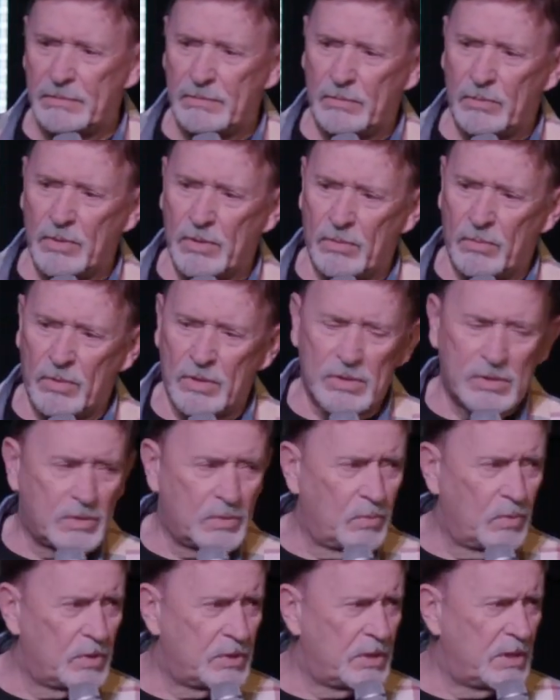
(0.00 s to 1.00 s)

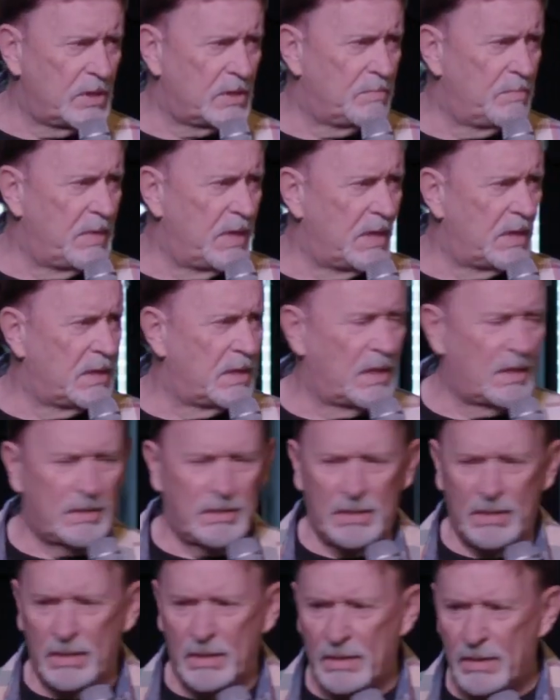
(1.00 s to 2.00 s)
Where's these men that
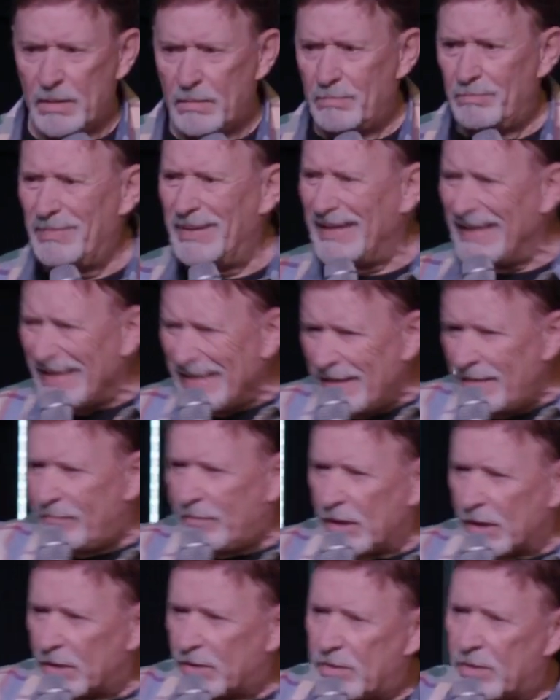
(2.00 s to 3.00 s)
believed
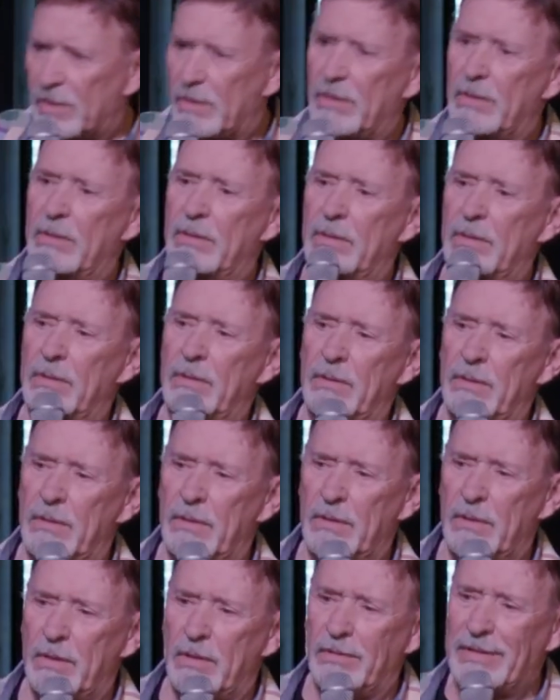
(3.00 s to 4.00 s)
it?
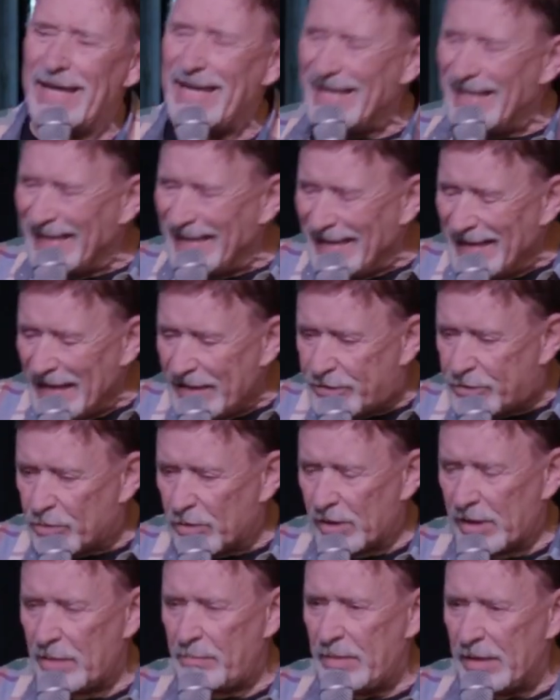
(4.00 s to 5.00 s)
They
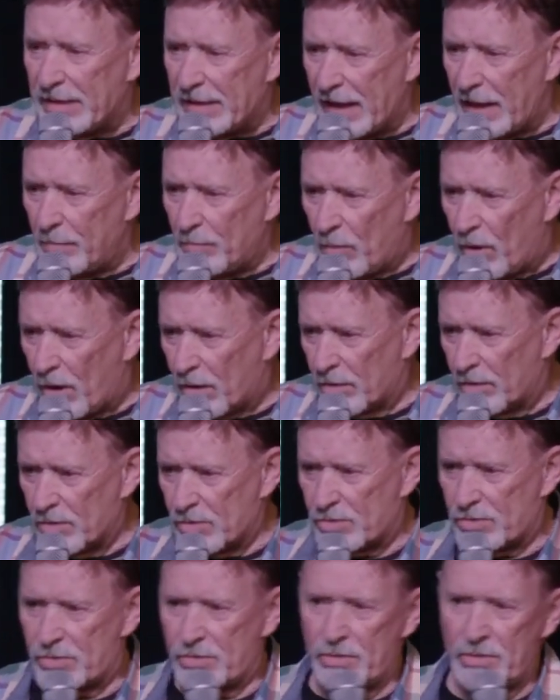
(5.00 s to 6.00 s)
literally became
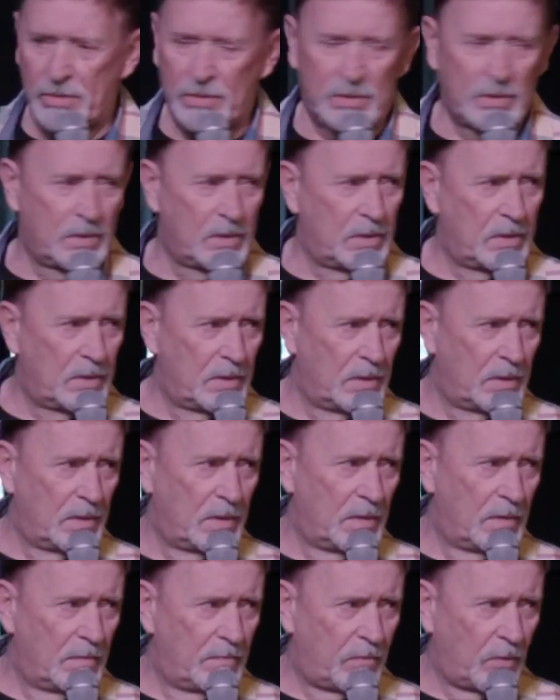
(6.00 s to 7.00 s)
martyrs
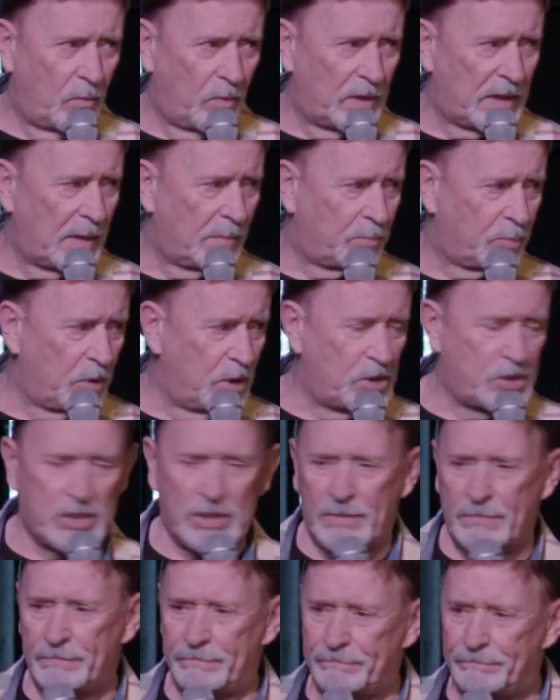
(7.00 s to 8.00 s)
for what I'm
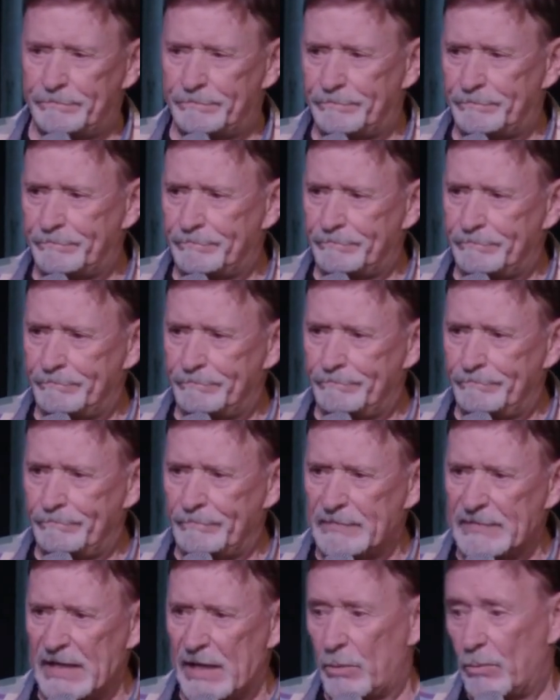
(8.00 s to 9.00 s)
preaching.
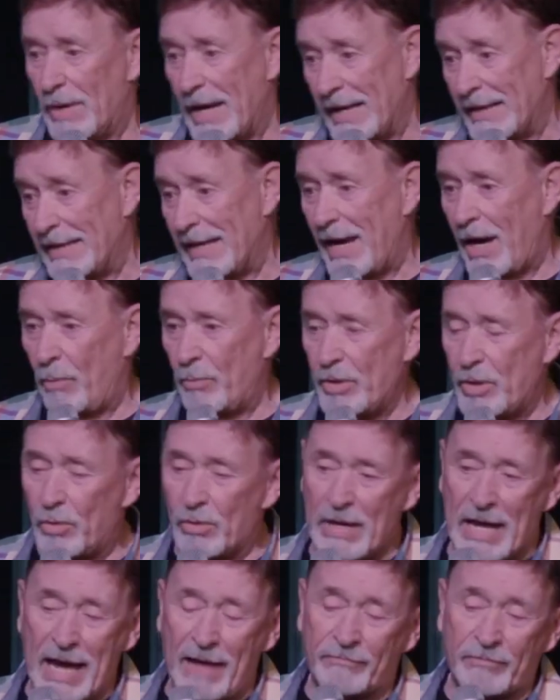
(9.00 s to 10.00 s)
And right now, we
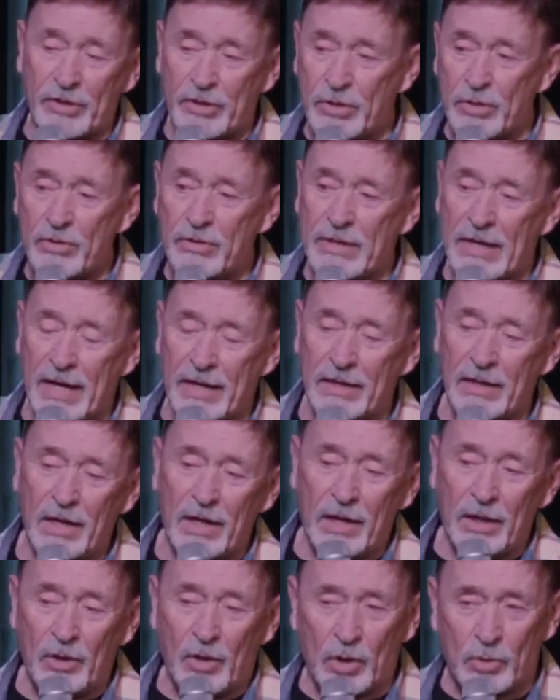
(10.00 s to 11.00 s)
don't have to do that
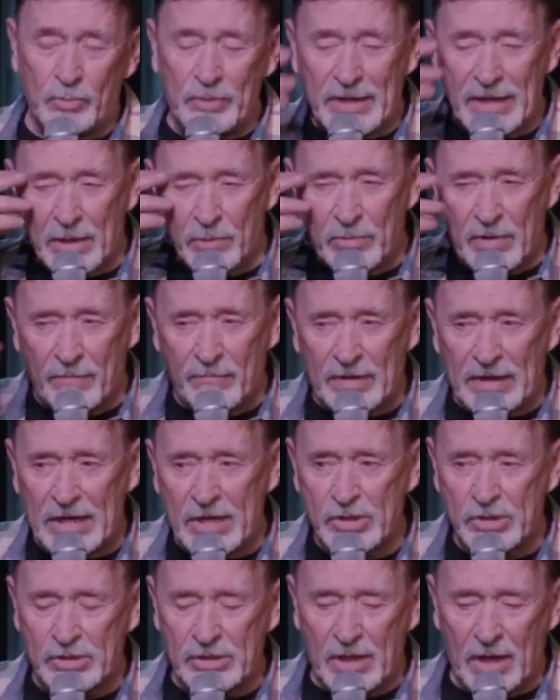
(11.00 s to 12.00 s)
because we got a
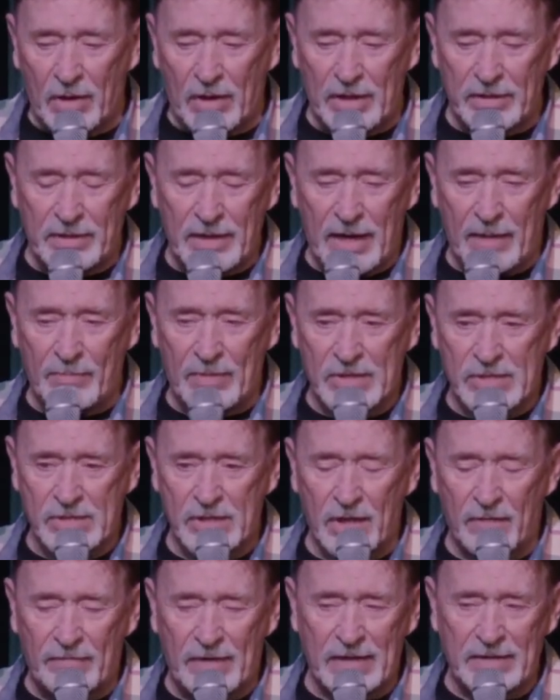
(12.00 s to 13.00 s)
revelation now. I die
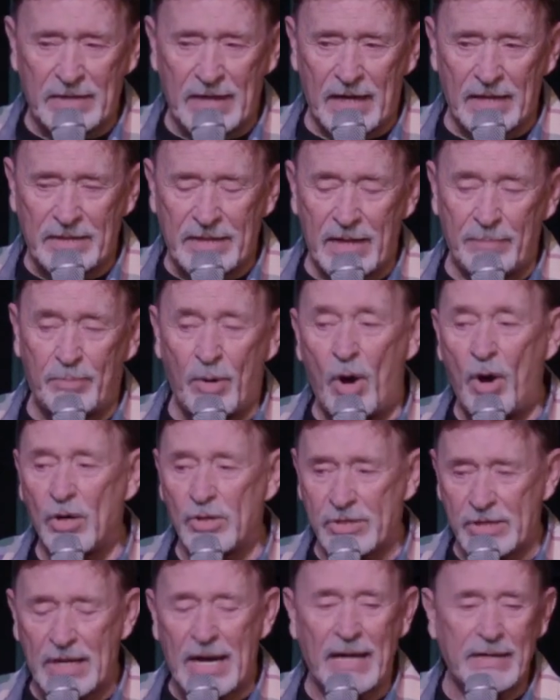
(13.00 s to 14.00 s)
myself. I die daily. Paul
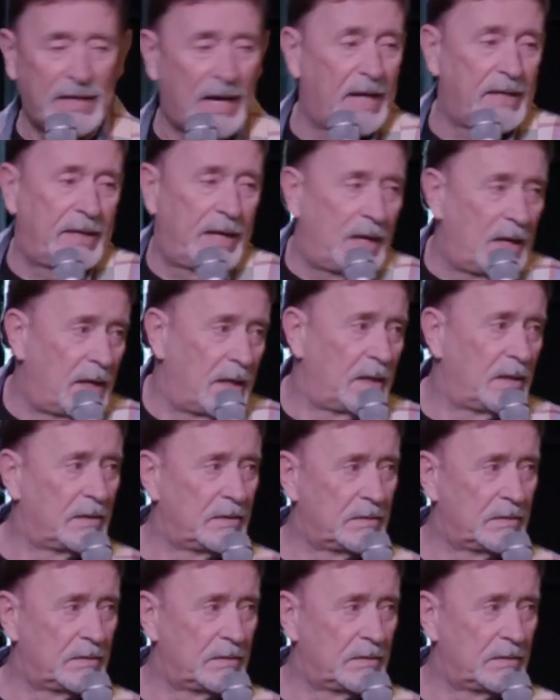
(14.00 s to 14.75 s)
said, I die daily.